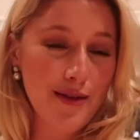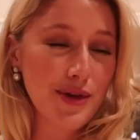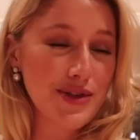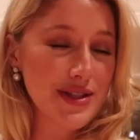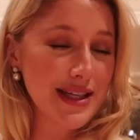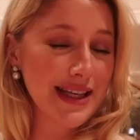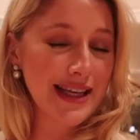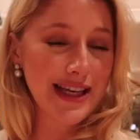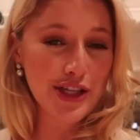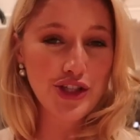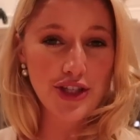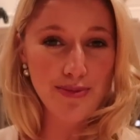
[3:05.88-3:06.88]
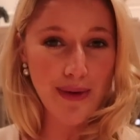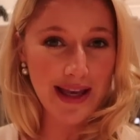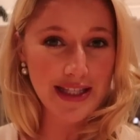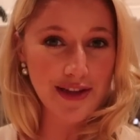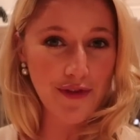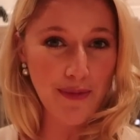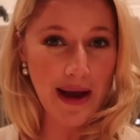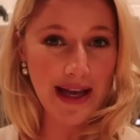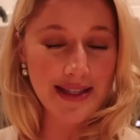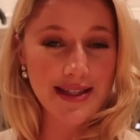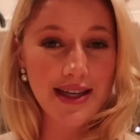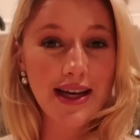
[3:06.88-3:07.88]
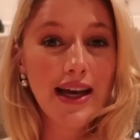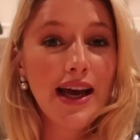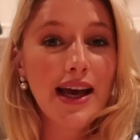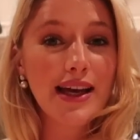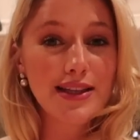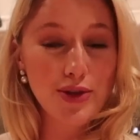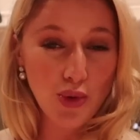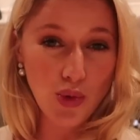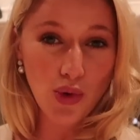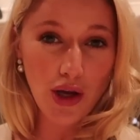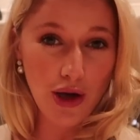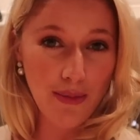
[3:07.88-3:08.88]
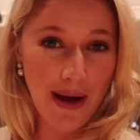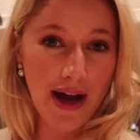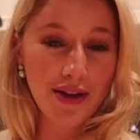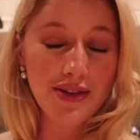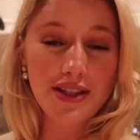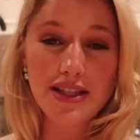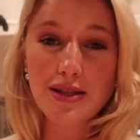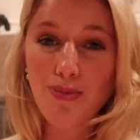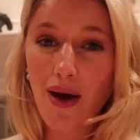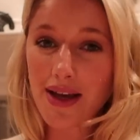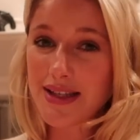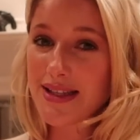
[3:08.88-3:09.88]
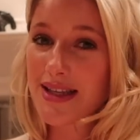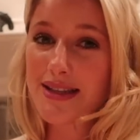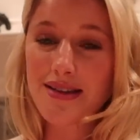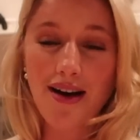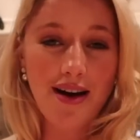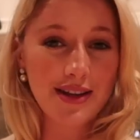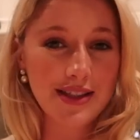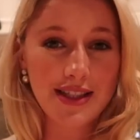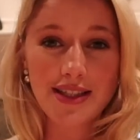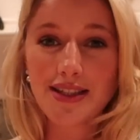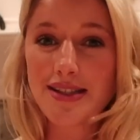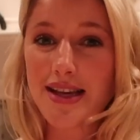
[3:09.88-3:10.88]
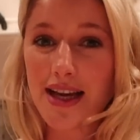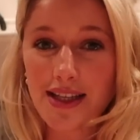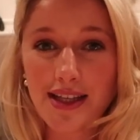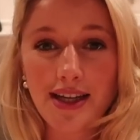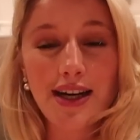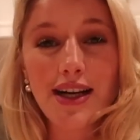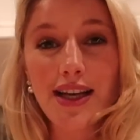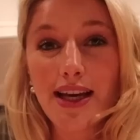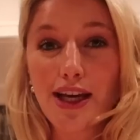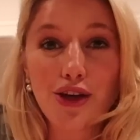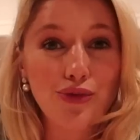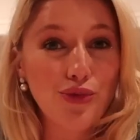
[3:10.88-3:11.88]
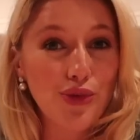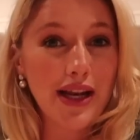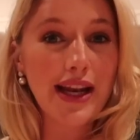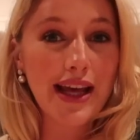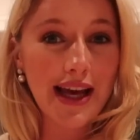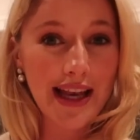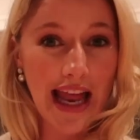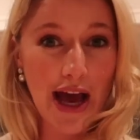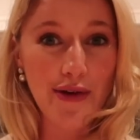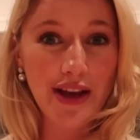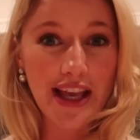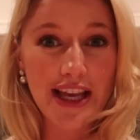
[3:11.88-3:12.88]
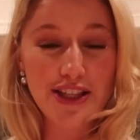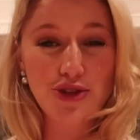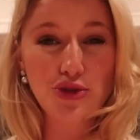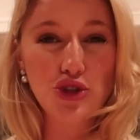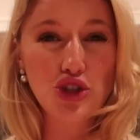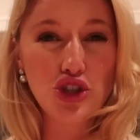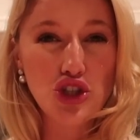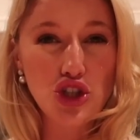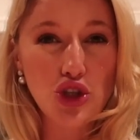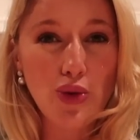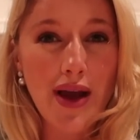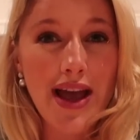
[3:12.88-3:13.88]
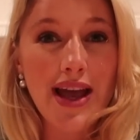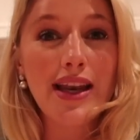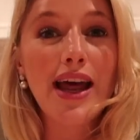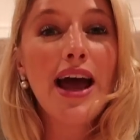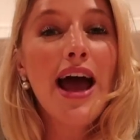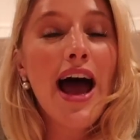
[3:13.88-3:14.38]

the most delicious base of a pasta, it's all about the spices, onions, and garlic, and really allowing it to stew in